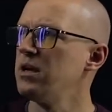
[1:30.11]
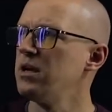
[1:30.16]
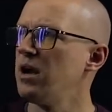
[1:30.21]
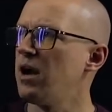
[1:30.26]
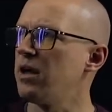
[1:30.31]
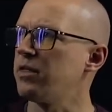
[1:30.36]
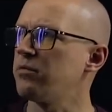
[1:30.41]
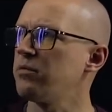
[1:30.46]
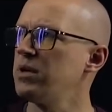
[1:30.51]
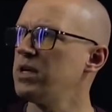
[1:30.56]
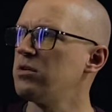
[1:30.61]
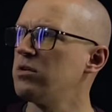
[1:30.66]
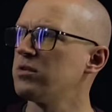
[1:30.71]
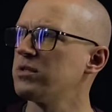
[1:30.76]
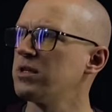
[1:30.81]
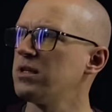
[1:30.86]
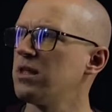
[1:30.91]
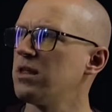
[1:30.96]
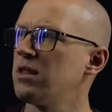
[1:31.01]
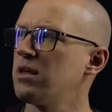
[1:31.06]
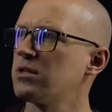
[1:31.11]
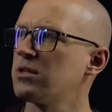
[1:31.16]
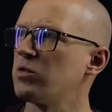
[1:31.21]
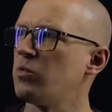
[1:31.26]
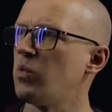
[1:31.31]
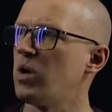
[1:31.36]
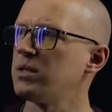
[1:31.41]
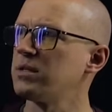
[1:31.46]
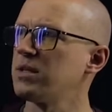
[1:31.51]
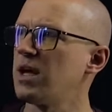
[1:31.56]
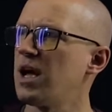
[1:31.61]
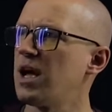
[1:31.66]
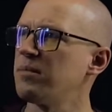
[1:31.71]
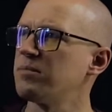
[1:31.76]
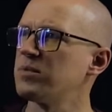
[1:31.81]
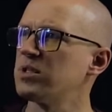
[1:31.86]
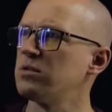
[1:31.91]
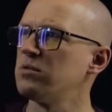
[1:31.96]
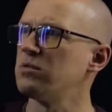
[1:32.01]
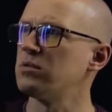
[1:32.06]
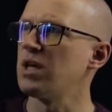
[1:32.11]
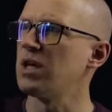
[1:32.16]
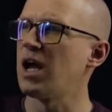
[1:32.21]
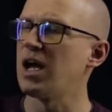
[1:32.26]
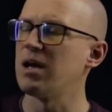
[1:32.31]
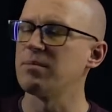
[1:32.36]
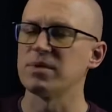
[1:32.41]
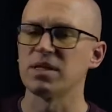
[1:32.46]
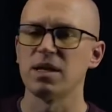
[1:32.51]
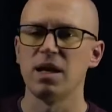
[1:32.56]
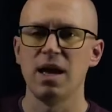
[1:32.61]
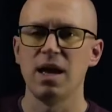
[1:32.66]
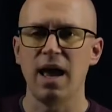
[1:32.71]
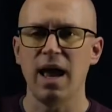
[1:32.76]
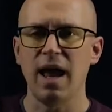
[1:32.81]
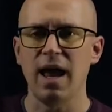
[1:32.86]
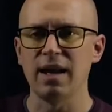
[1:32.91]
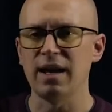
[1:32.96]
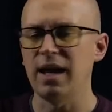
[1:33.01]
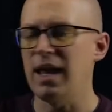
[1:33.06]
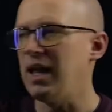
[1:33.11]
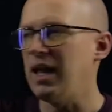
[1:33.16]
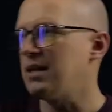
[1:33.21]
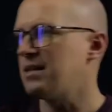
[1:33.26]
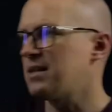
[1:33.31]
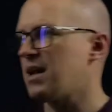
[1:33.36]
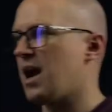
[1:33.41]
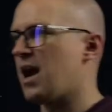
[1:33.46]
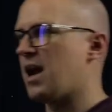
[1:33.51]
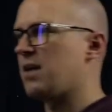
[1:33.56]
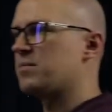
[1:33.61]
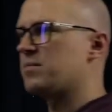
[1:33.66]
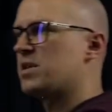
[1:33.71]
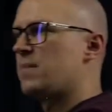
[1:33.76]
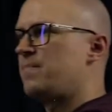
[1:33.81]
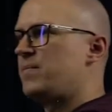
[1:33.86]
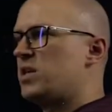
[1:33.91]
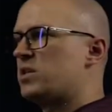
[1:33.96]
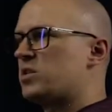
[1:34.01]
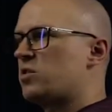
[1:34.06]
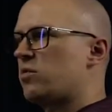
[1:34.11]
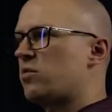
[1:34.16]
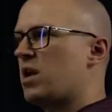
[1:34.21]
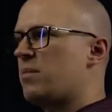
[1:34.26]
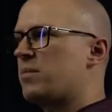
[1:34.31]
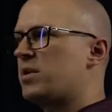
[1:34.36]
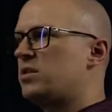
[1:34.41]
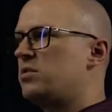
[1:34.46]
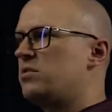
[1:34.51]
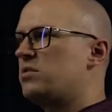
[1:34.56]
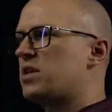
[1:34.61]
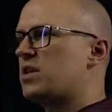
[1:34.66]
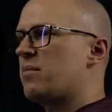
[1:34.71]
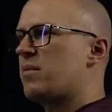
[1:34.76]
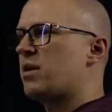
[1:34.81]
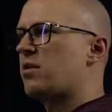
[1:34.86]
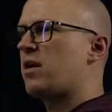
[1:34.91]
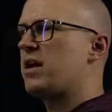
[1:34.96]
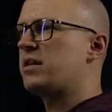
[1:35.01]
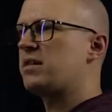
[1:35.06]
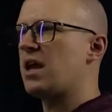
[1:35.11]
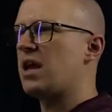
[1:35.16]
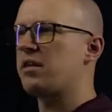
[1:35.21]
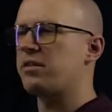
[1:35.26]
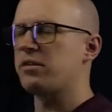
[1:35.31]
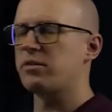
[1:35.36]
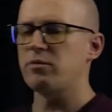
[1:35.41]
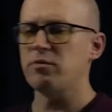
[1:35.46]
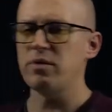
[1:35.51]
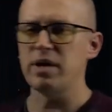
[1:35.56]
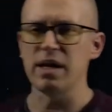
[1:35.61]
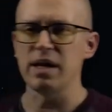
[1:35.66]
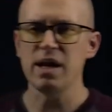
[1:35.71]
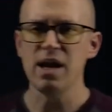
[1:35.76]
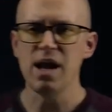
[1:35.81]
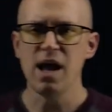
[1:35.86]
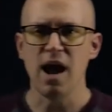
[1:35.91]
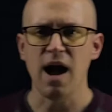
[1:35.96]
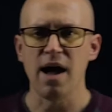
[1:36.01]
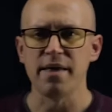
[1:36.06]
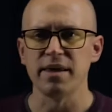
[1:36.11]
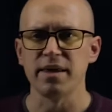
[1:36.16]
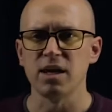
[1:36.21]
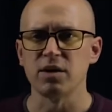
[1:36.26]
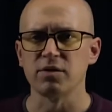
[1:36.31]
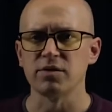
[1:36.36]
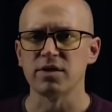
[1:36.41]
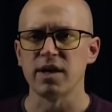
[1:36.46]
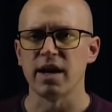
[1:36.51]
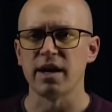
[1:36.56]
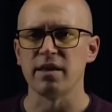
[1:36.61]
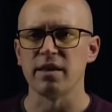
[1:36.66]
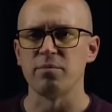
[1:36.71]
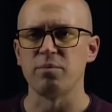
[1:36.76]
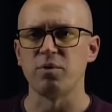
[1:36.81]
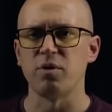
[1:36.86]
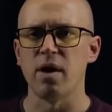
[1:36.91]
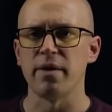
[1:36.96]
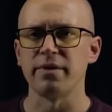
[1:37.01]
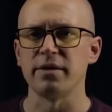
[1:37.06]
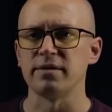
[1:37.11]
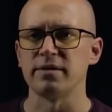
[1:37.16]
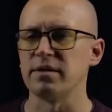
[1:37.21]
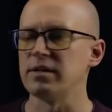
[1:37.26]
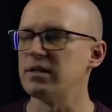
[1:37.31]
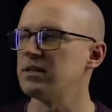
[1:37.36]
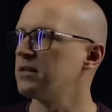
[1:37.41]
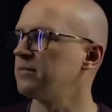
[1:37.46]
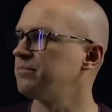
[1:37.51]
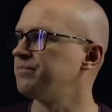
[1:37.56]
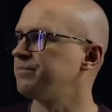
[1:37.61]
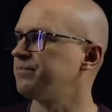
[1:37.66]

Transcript: A 3 goes into this 1 times, 2 times, and 8 times. So what I'm going to do is I'm going to write that 3 on the outside of the parentheses.